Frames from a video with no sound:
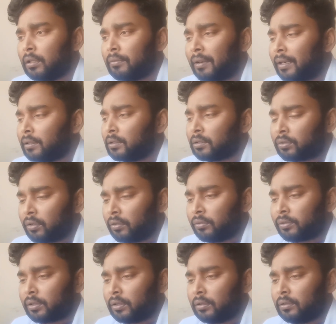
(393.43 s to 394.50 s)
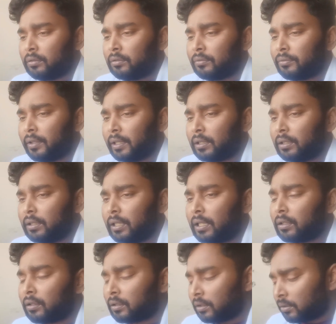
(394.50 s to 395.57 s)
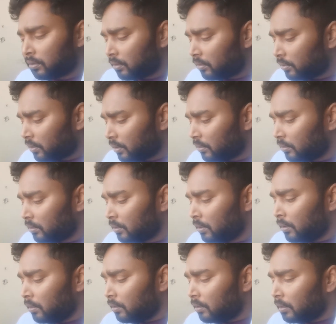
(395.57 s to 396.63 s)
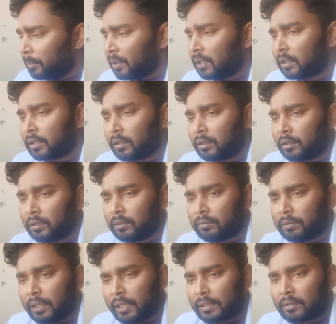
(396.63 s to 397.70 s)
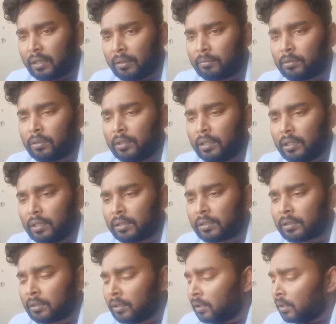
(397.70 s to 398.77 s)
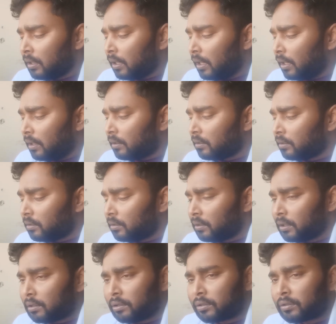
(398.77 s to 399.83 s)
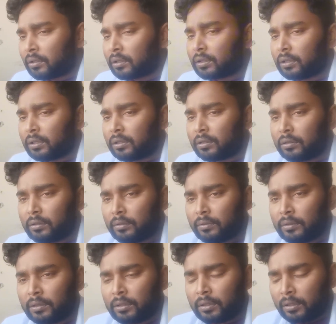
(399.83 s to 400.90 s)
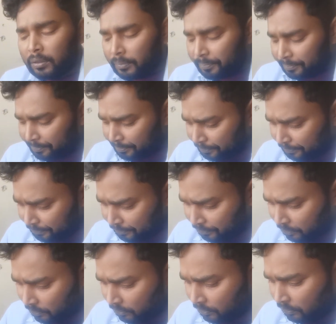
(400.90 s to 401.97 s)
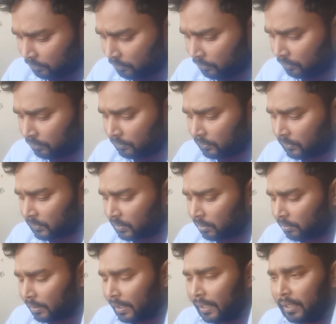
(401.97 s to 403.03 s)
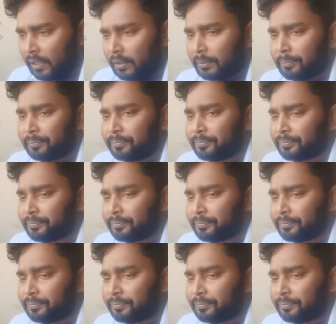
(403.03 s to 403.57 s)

find the solution. Finally, I got the solution, repair the NAS drive OS, and reconstruct the RAID,